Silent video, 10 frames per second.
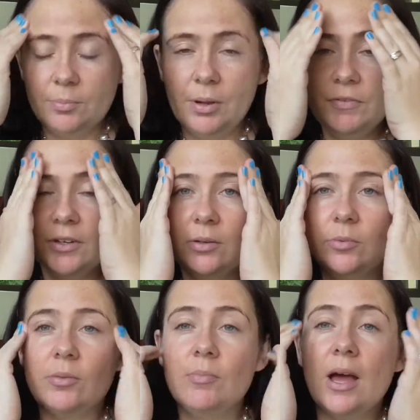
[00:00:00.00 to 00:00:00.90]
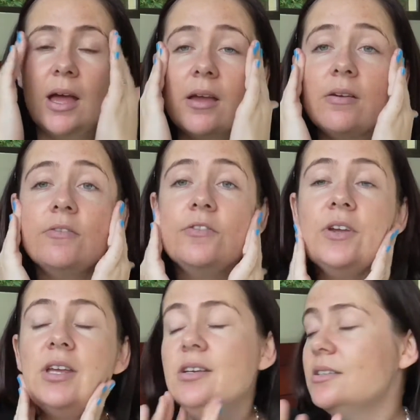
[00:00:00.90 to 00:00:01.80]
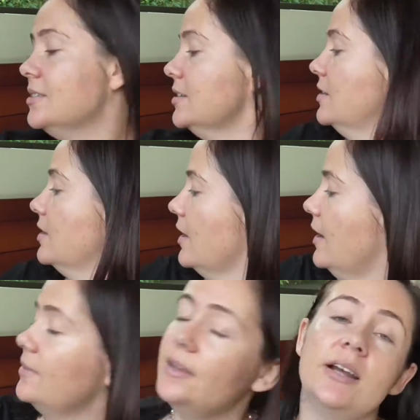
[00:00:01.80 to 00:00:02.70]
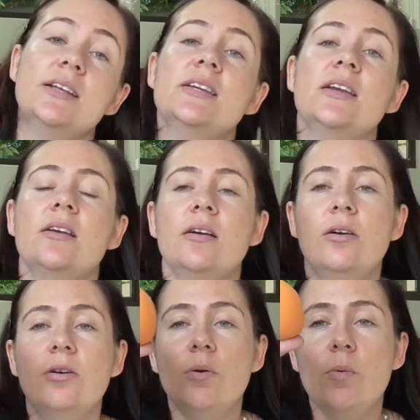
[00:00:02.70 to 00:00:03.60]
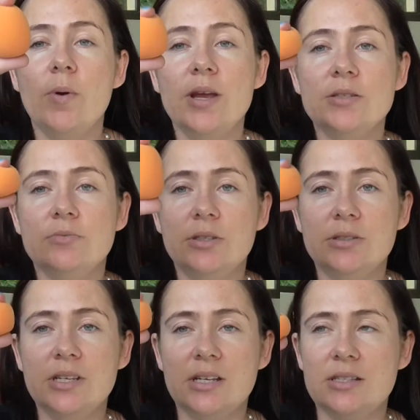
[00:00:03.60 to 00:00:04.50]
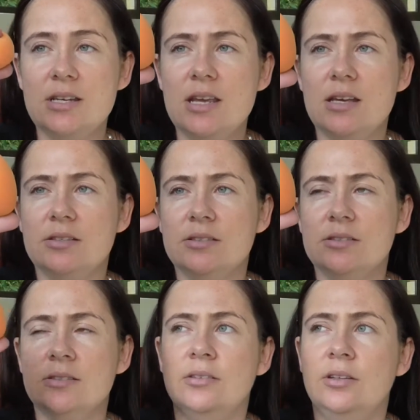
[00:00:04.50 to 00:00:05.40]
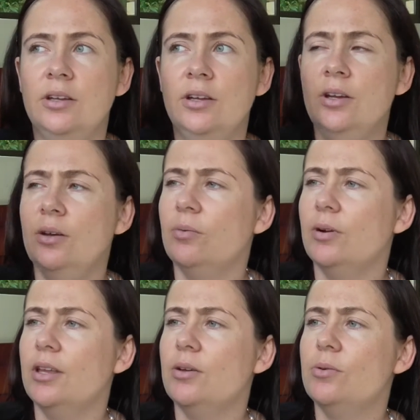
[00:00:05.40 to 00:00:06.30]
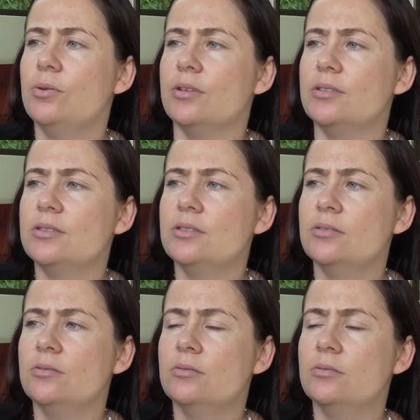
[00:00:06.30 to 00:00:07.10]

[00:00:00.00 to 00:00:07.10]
of buff it in with my fingers, and then I take a wet Real Techniques, what do they call this?